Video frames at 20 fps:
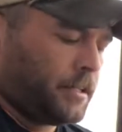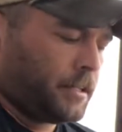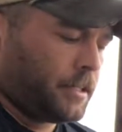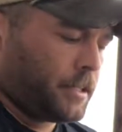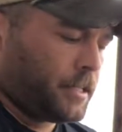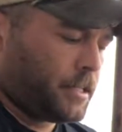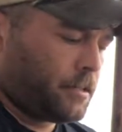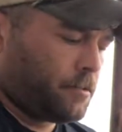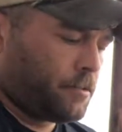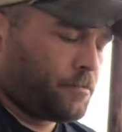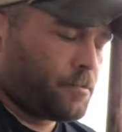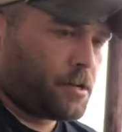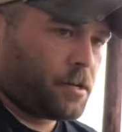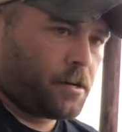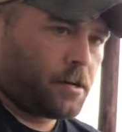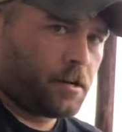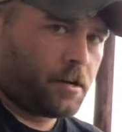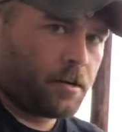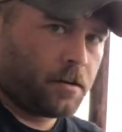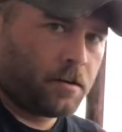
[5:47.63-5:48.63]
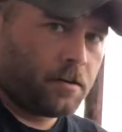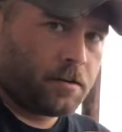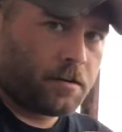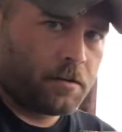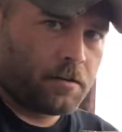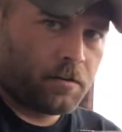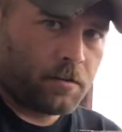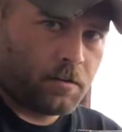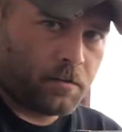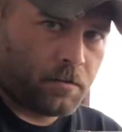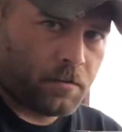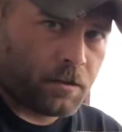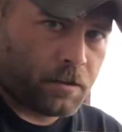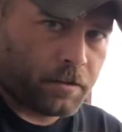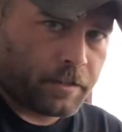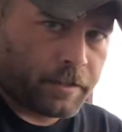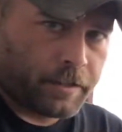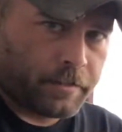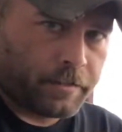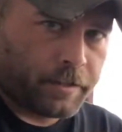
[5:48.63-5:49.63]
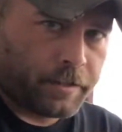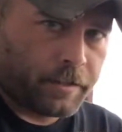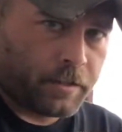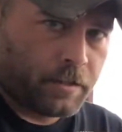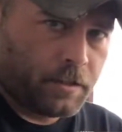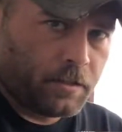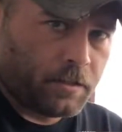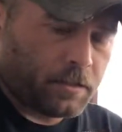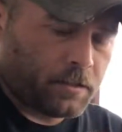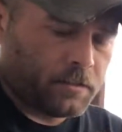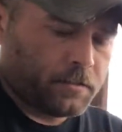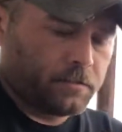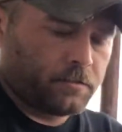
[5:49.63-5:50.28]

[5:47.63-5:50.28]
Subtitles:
I guess we better walk down and take a look.